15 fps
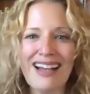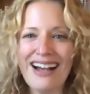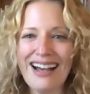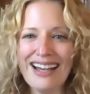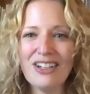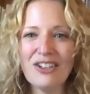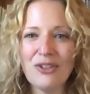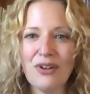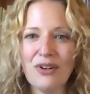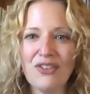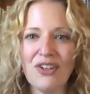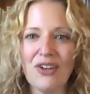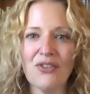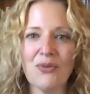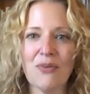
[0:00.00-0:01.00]
kind to
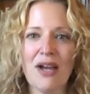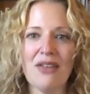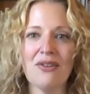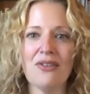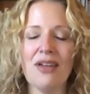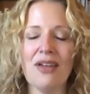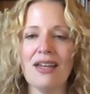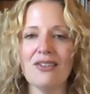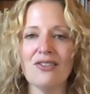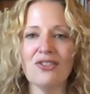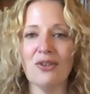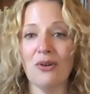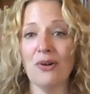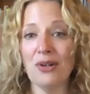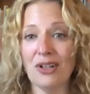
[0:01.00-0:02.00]
ourselves rather than
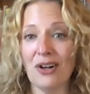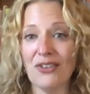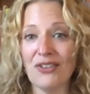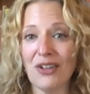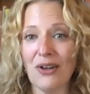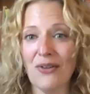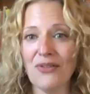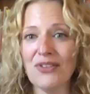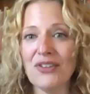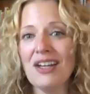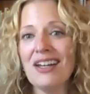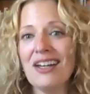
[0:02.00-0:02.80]
to hurt ourselves